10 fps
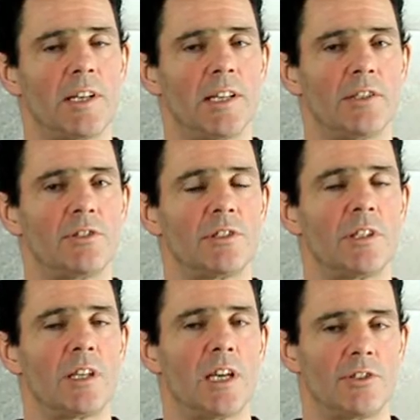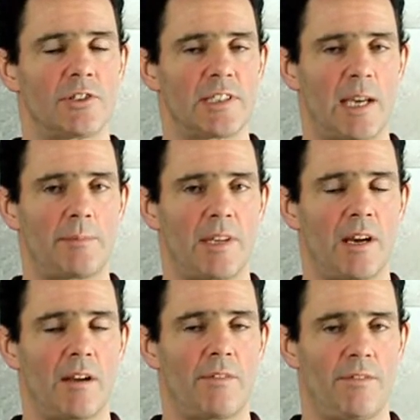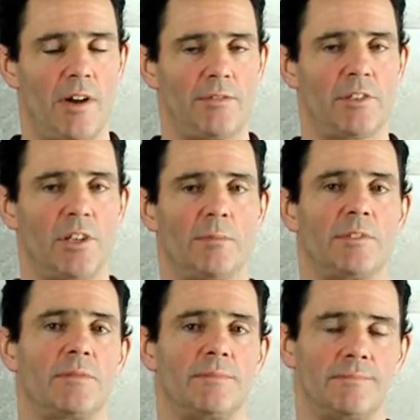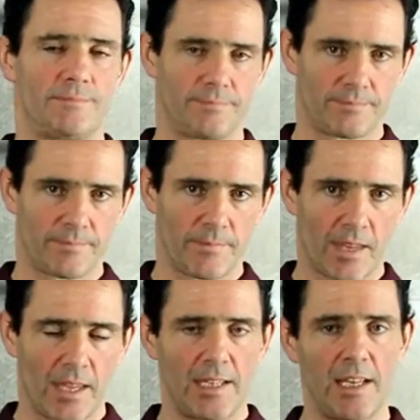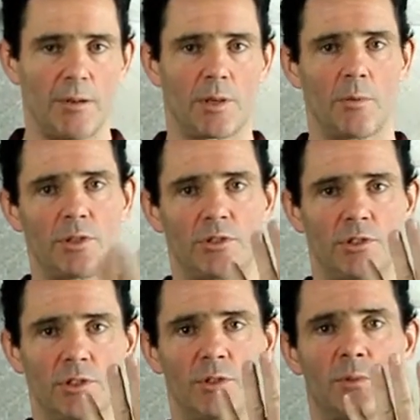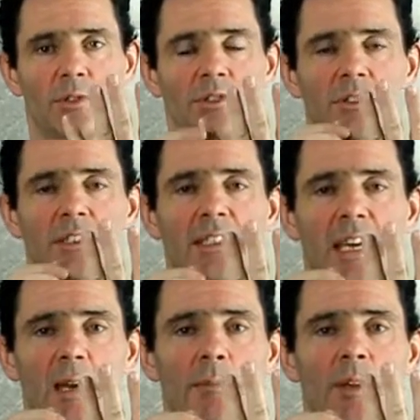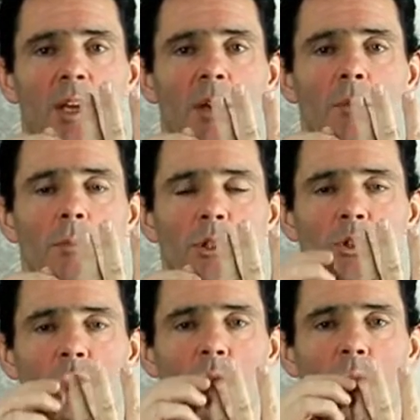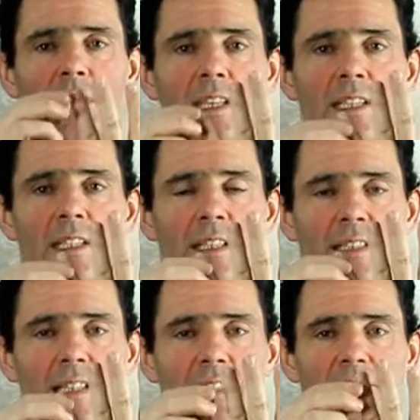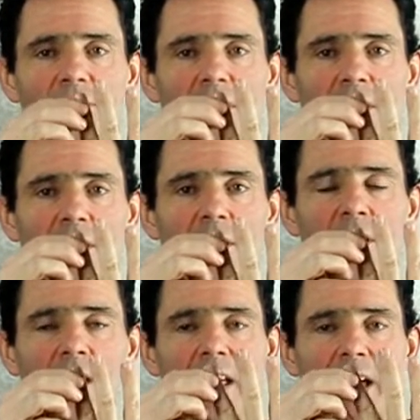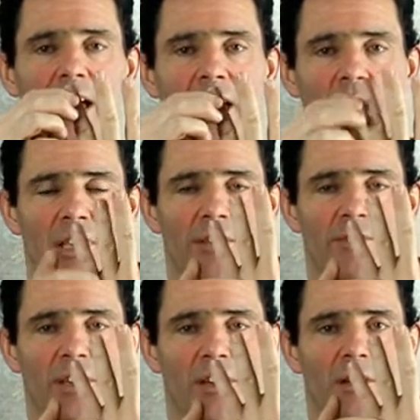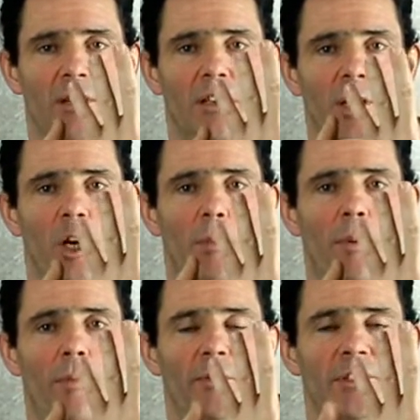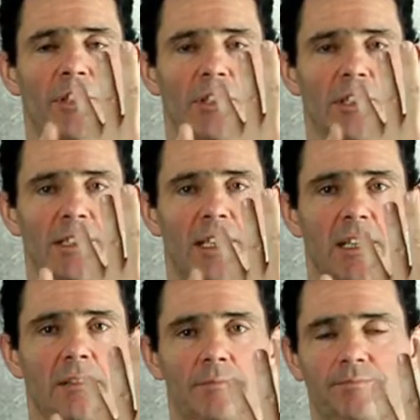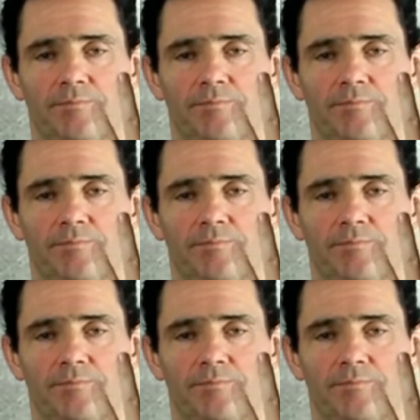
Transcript: about an inch, and just tap there 5 times. Now what I want you to do is I want you to tap between the little finger and ring finger up above the knuckles here.